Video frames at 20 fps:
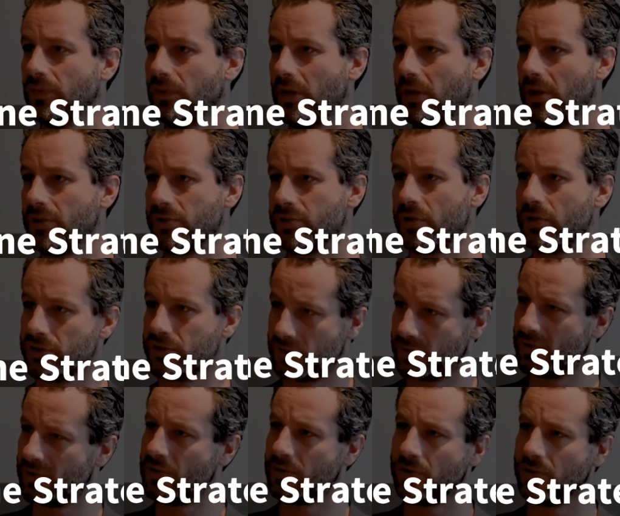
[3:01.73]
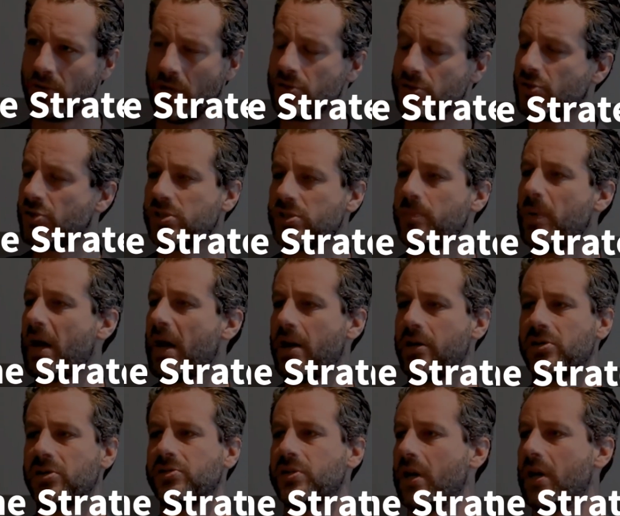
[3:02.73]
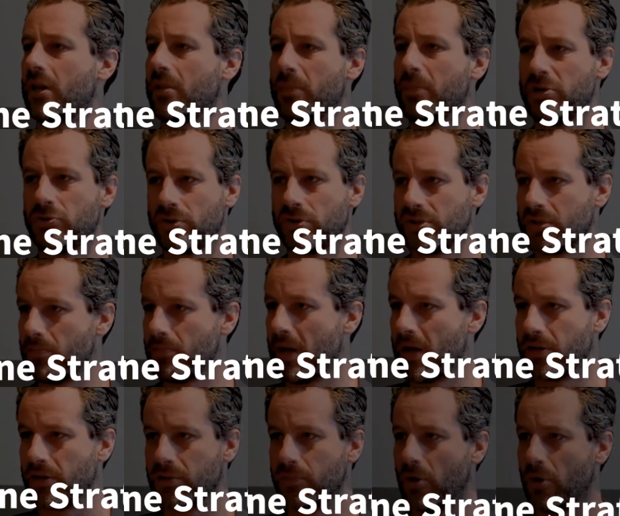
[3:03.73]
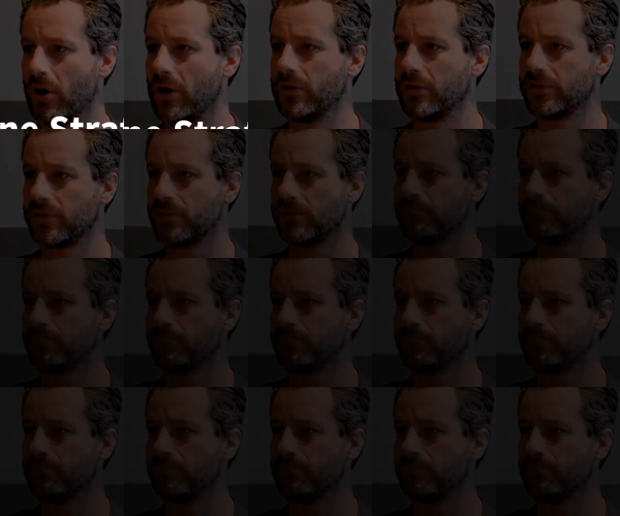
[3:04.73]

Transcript: And so it's just about understanding the metrics that matter to buyers.